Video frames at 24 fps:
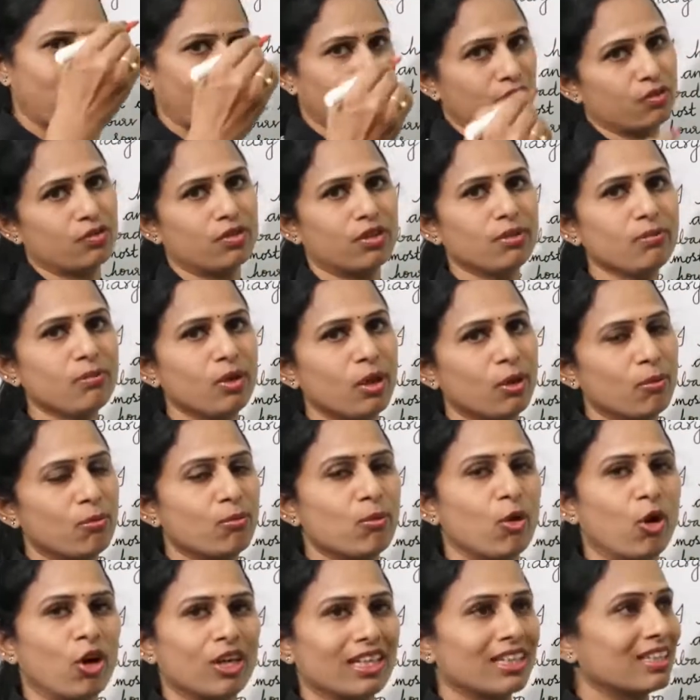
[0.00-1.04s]
right from
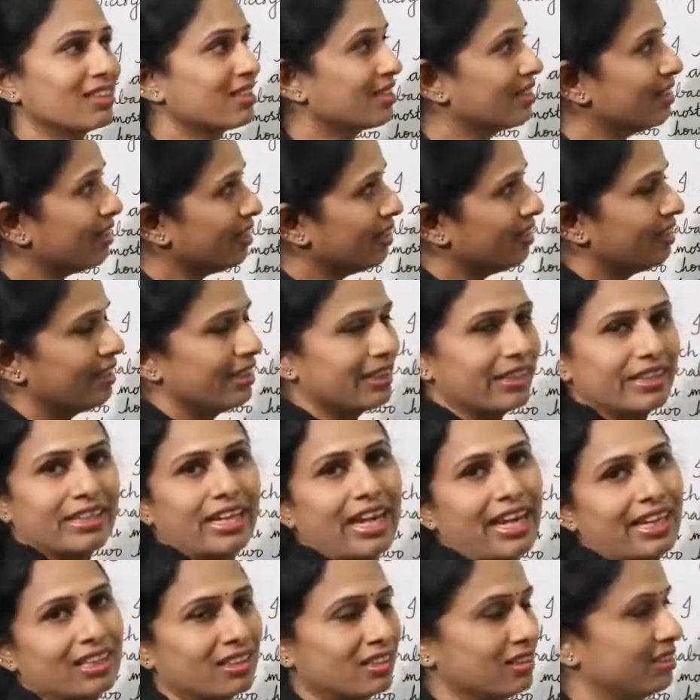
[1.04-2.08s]
morning till
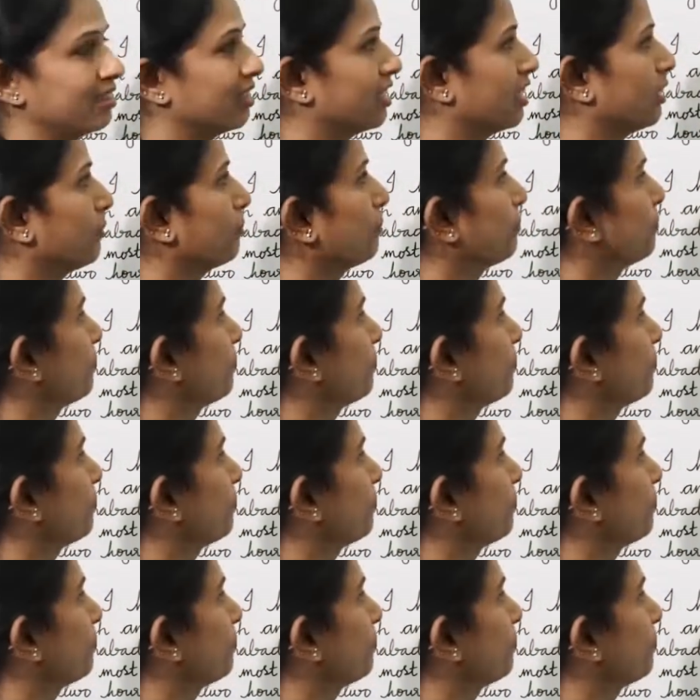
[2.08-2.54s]
8:30.